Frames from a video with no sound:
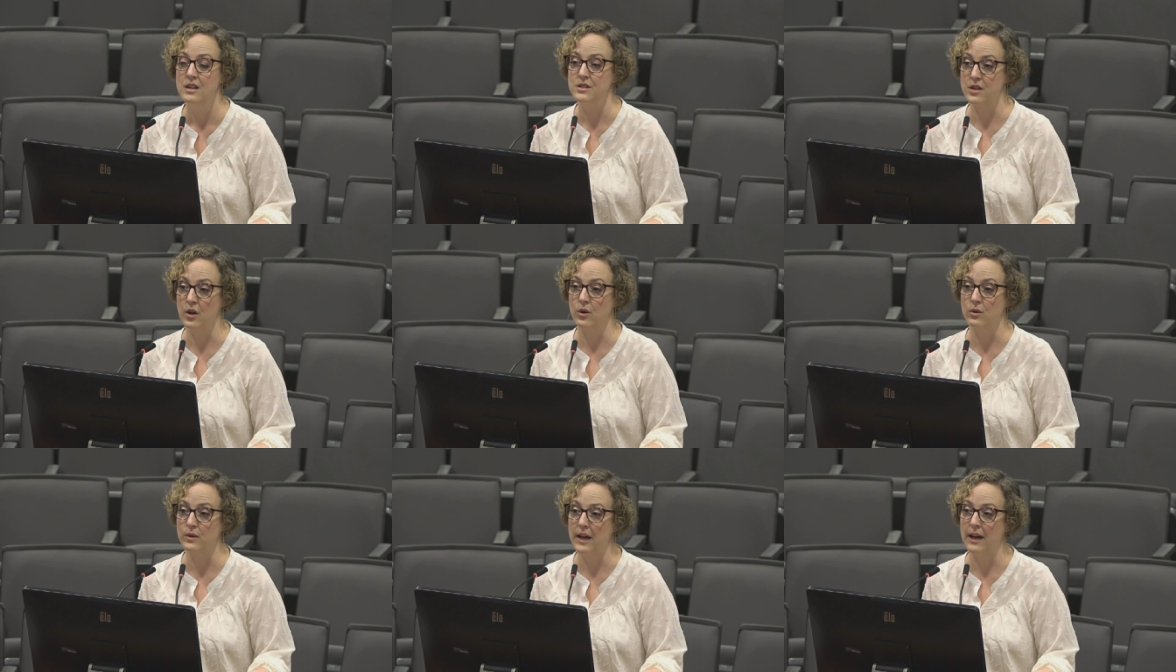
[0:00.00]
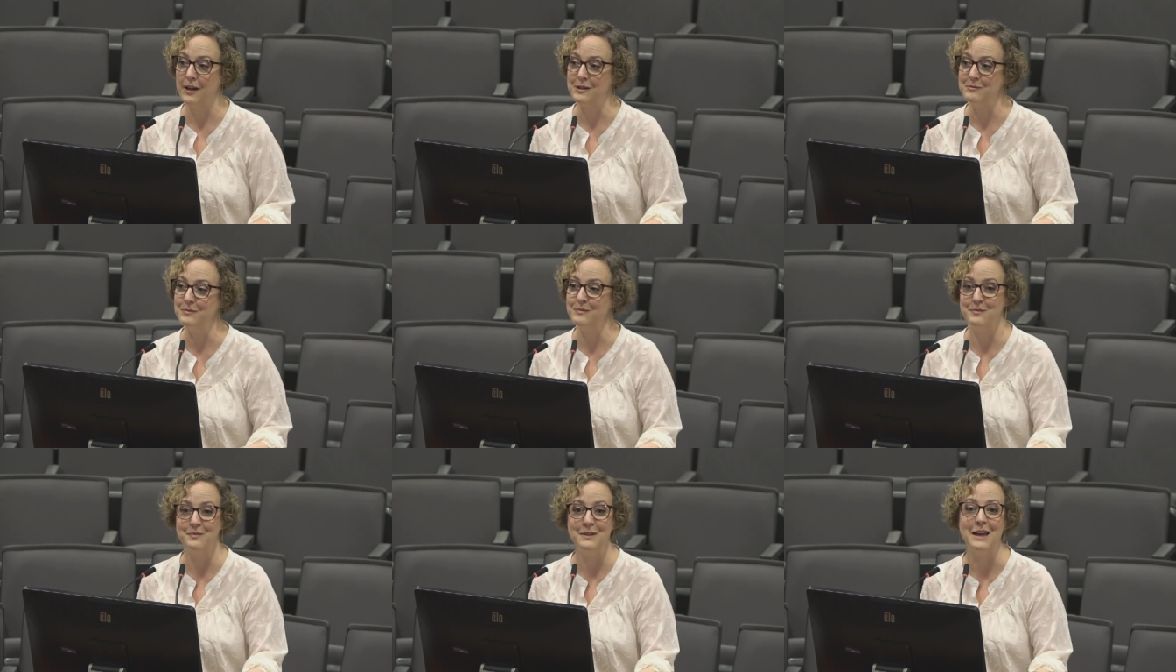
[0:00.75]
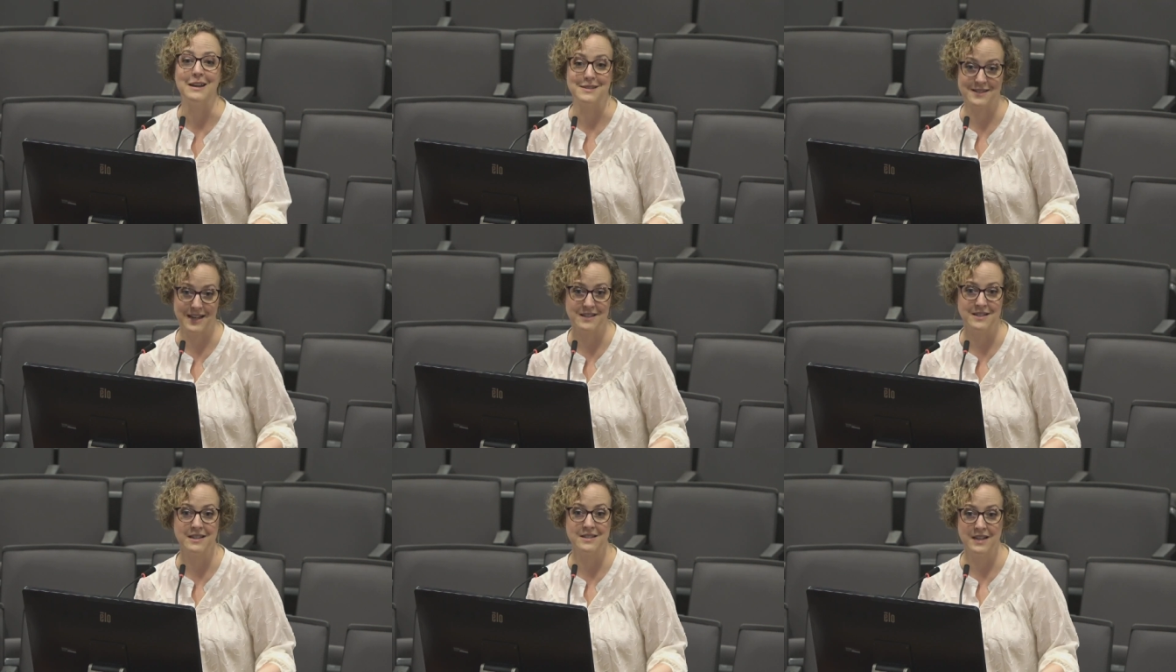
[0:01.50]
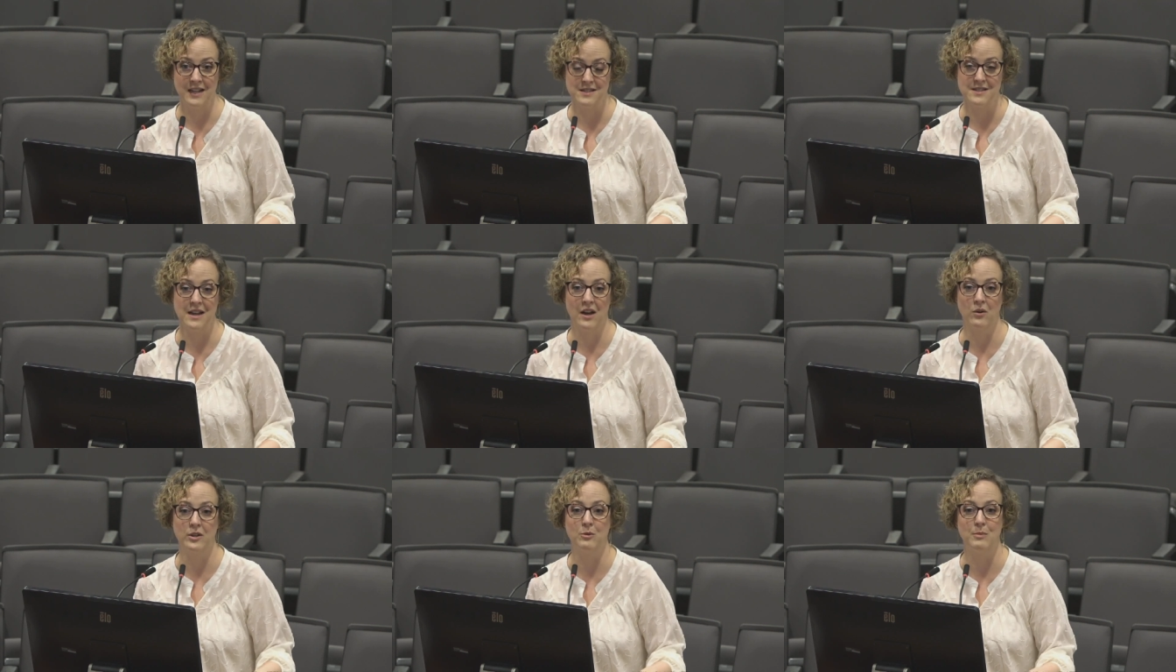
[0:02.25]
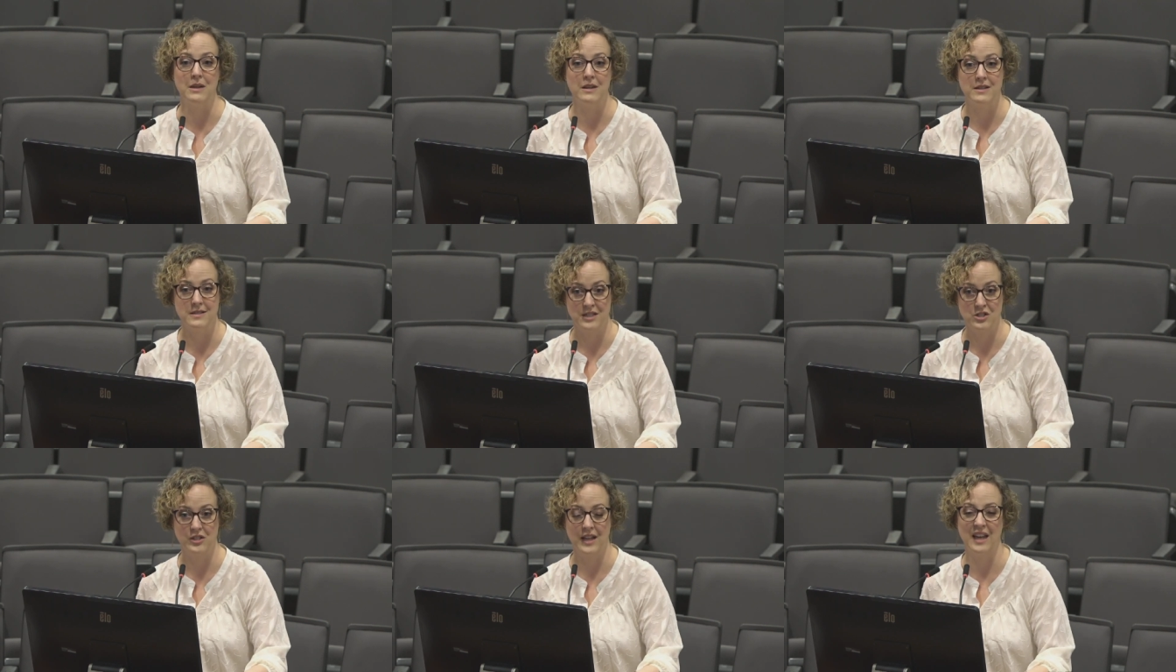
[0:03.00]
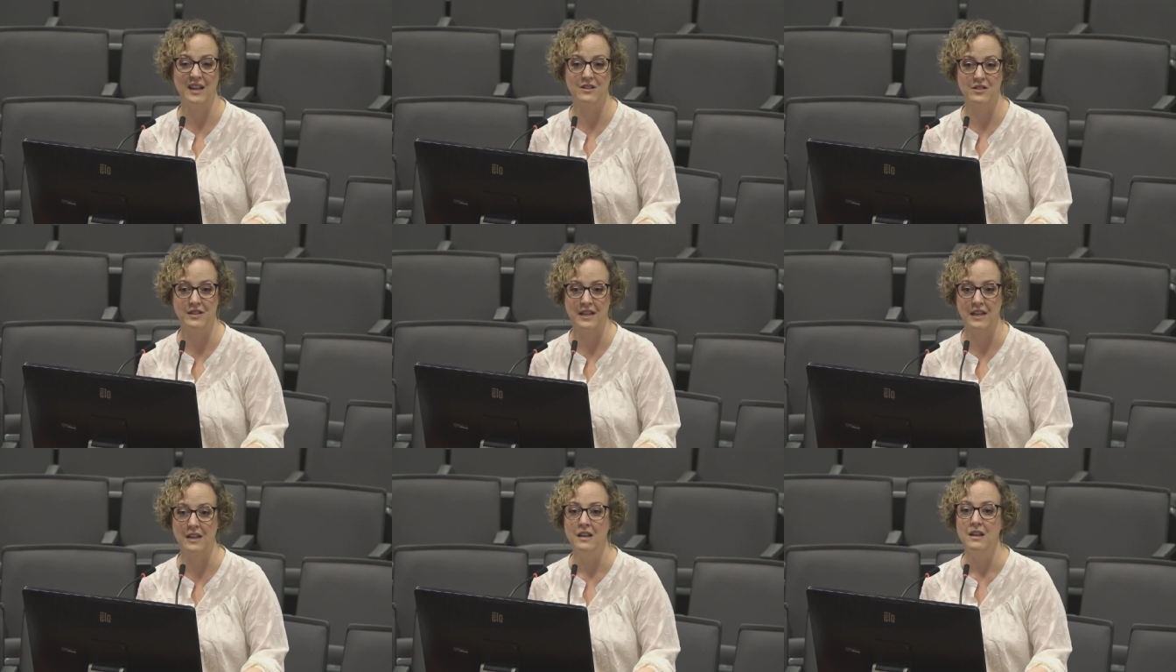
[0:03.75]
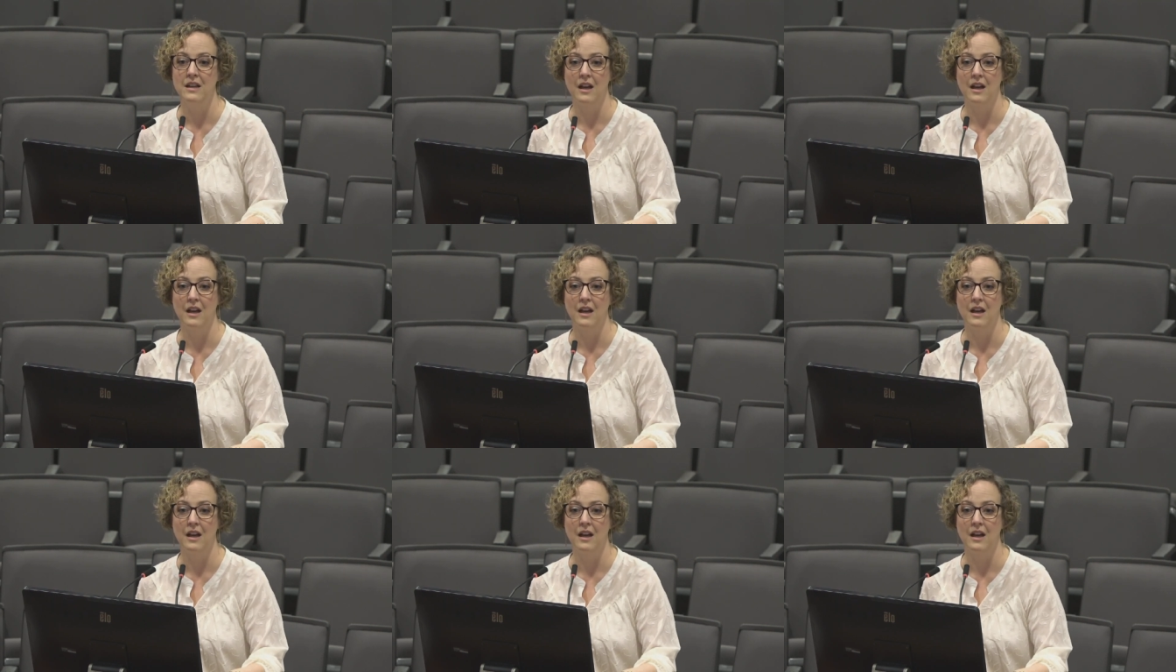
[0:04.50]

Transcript: So yes, as it stands now, he'll be essentially handling